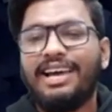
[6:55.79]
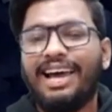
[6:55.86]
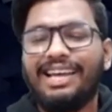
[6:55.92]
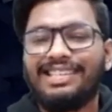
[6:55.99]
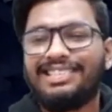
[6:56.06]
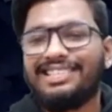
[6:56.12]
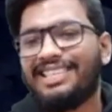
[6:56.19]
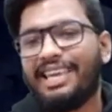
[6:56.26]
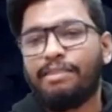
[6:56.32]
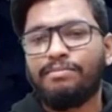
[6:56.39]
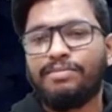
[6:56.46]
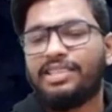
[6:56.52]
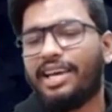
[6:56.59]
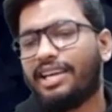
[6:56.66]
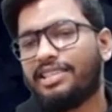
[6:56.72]
and same
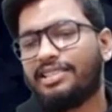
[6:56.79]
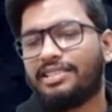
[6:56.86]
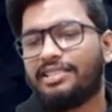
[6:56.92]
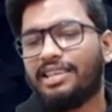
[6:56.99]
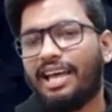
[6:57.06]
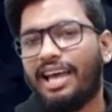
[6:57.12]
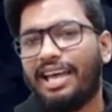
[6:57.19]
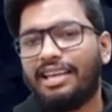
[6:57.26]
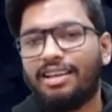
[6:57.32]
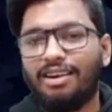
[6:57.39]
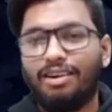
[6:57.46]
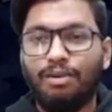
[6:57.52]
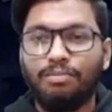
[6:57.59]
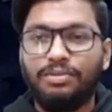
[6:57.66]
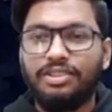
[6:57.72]
size
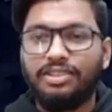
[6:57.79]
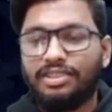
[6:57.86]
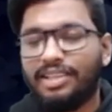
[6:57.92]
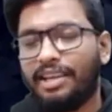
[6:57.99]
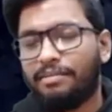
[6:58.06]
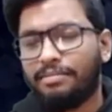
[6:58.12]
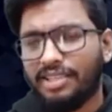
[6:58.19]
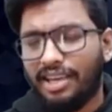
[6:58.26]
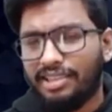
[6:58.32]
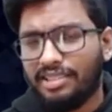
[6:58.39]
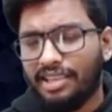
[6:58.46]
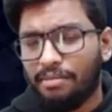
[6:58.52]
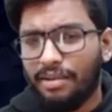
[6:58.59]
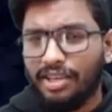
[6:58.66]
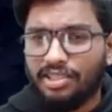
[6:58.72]
uh, same size
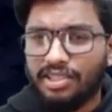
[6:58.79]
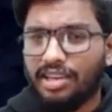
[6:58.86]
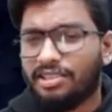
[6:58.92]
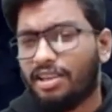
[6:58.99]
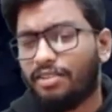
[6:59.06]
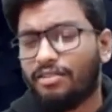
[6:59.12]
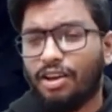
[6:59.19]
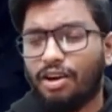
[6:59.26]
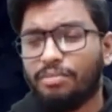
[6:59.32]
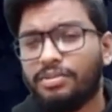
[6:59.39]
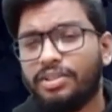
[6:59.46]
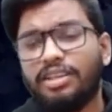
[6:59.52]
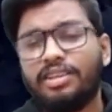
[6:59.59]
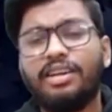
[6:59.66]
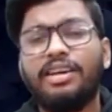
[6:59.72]
image as that of the
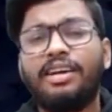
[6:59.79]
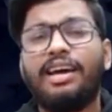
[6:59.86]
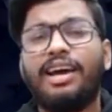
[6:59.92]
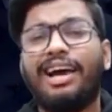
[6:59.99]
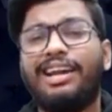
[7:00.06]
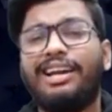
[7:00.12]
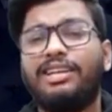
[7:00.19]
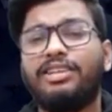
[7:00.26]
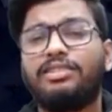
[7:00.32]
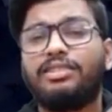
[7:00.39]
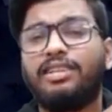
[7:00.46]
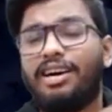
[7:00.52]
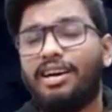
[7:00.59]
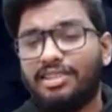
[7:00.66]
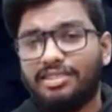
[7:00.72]
object, and it is
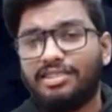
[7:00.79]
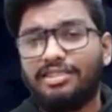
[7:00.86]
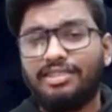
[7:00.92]
uh,